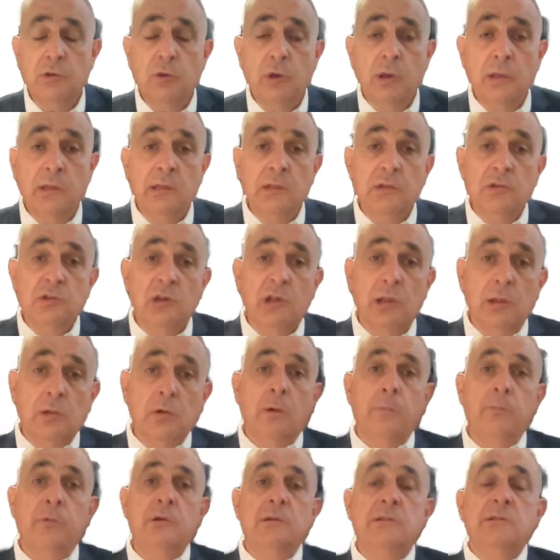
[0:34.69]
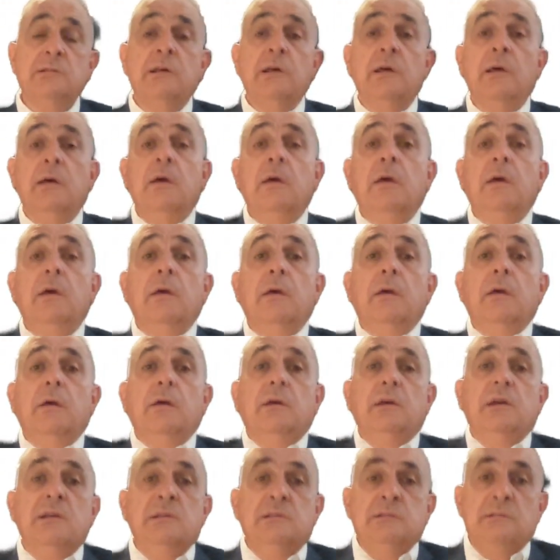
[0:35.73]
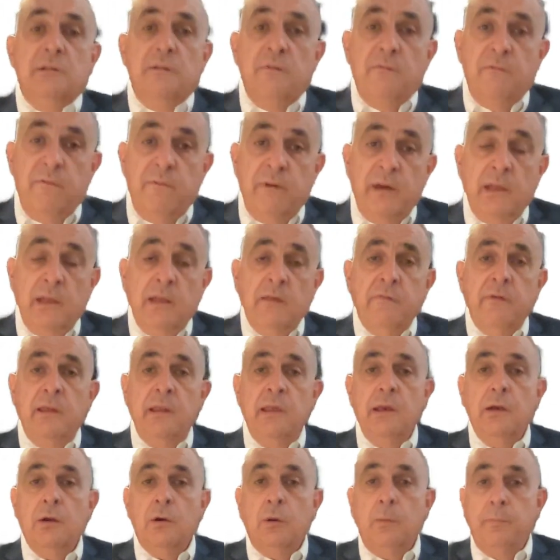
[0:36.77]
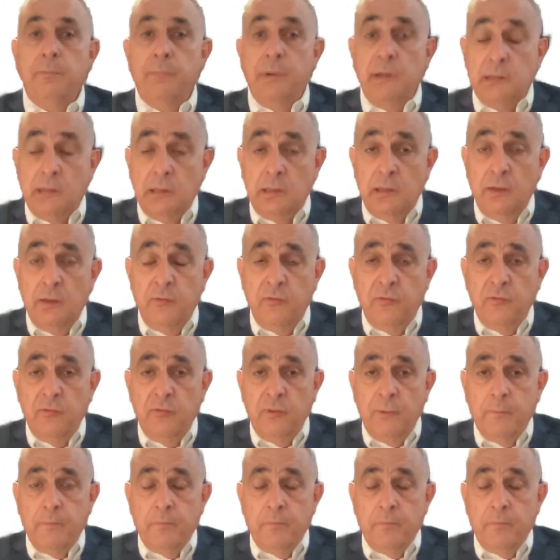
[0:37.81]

QAD digital commerce is very, very competitive